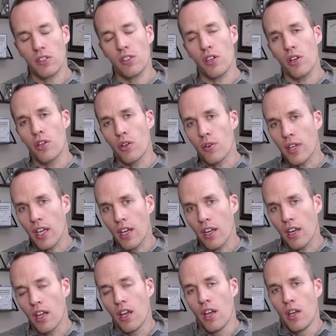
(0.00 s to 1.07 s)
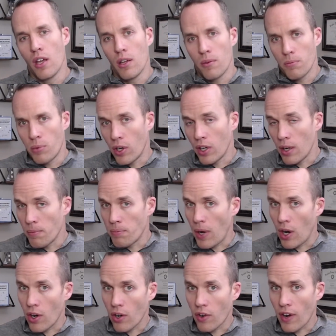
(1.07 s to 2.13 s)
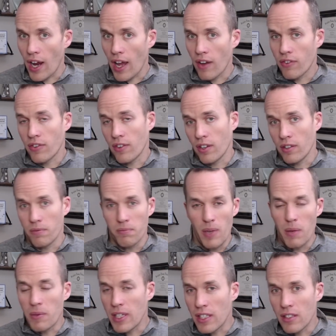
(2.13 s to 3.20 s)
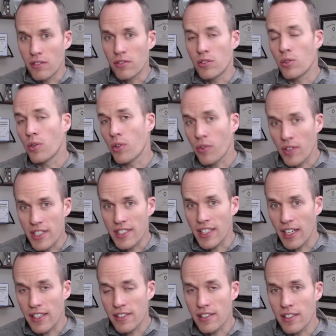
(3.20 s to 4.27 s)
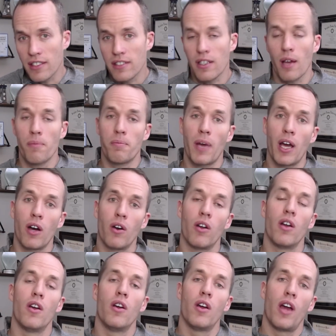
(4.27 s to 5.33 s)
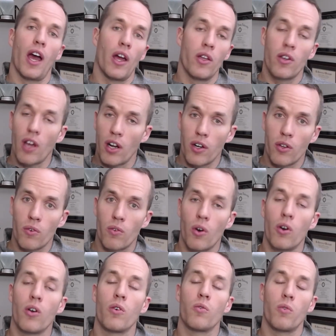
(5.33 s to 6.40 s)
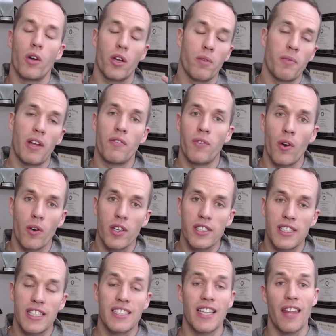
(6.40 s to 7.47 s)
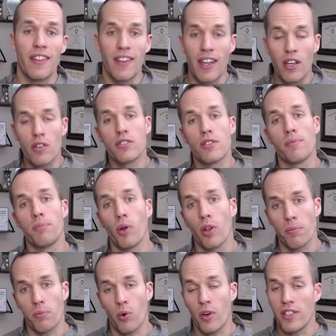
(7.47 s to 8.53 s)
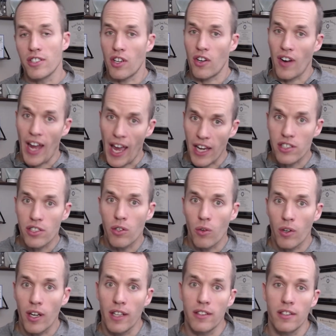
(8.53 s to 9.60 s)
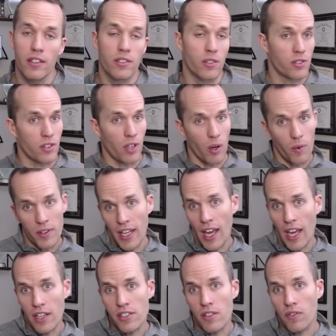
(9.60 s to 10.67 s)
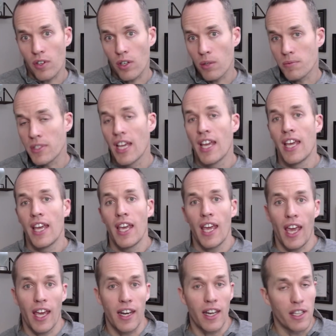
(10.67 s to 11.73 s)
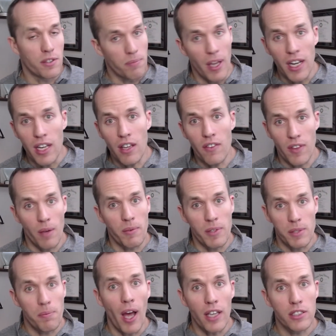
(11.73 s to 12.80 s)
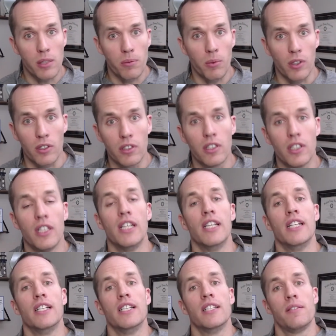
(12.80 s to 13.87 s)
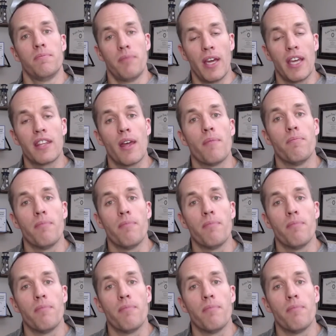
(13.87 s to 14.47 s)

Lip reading: You can put a paragraph, maybe 2 or 3 sentences about how you got into the role, what your main focus is, and then use the bullet points that are action-oriented. So start with the action verbs, and as many of them as possible, make them